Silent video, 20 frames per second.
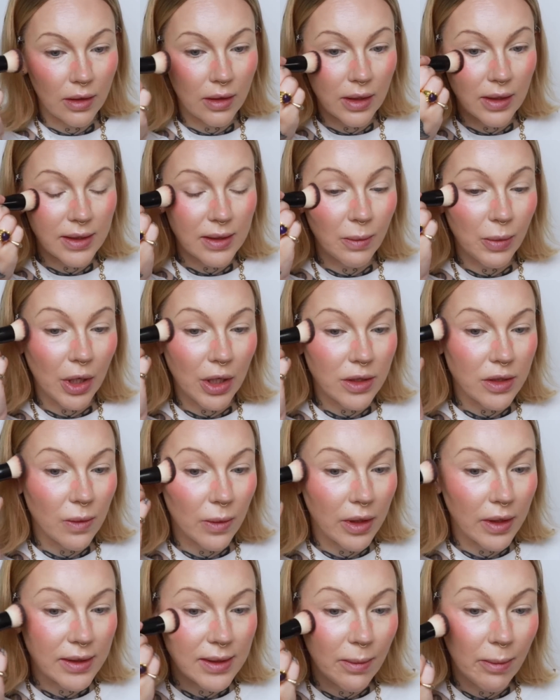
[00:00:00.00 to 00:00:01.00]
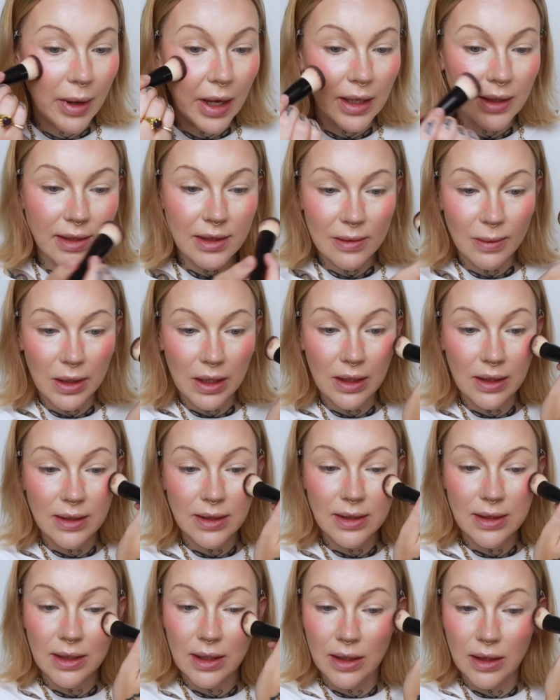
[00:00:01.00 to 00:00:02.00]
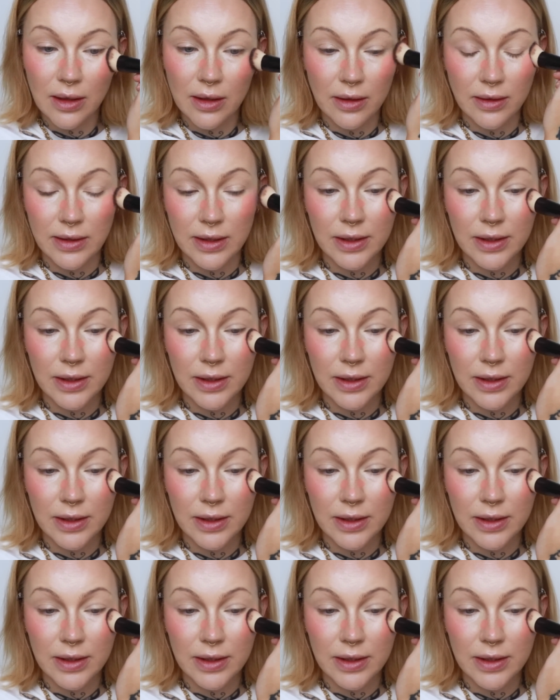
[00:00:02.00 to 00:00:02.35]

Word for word: This brush works best because it